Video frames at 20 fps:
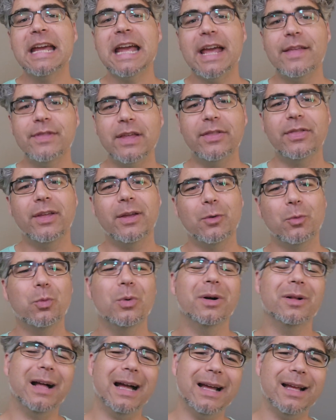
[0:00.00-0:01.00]
and they think,
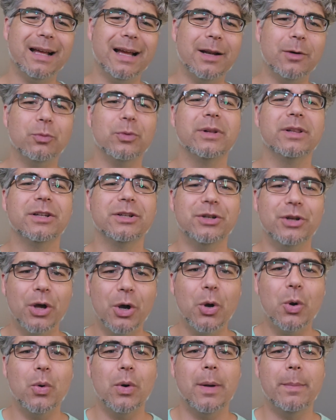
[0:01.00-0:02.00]
well, I don't really
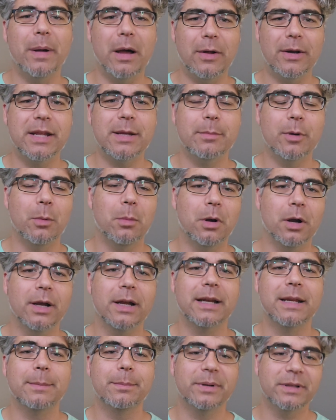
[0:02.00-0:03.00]
know about email marketing.